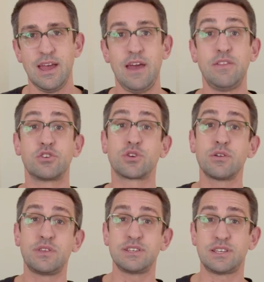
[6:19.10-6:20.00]
And the
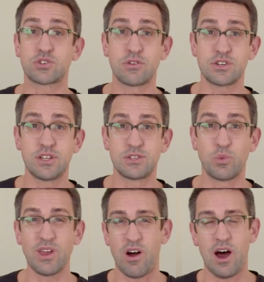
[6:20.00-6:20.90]
truth is, as Christians,
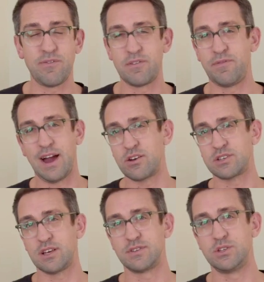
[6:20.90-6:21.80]
we often find
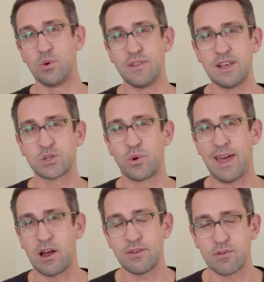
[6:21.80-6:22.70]
ourselves doing this
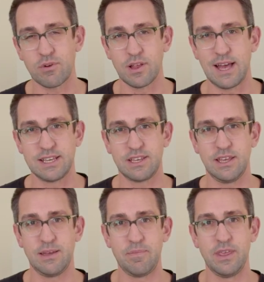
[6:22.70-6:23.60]
without even realizing
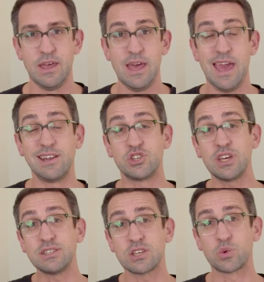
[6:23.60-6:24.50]
it. And
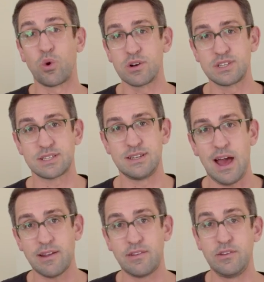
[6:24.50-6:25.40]
Jesus warns us
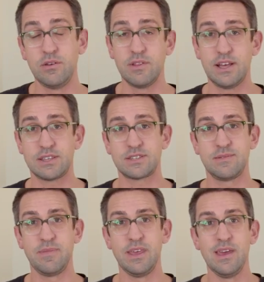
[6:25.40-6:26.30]
not to do this.
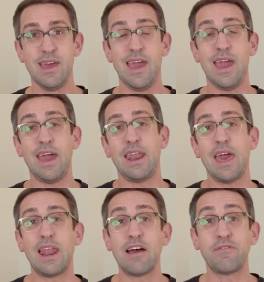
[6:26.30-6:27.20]
And
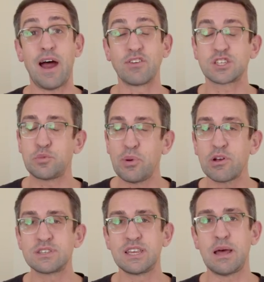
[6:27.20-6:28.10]
I've
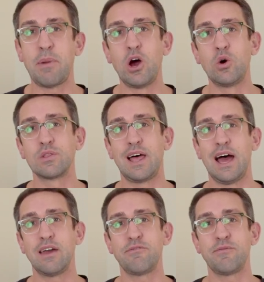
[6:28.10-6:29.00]
experienced it in my own
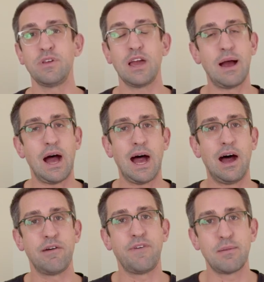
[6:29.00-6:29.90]
life.
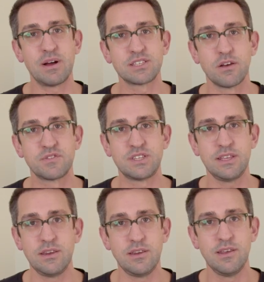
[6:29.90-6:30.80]
I find myself
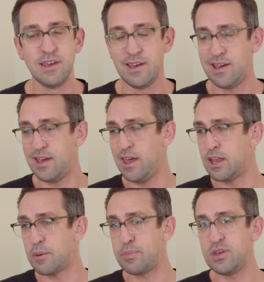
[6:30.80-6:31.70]
sitting
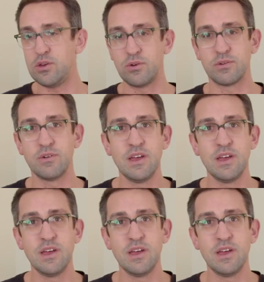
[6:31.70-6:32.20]
in a pew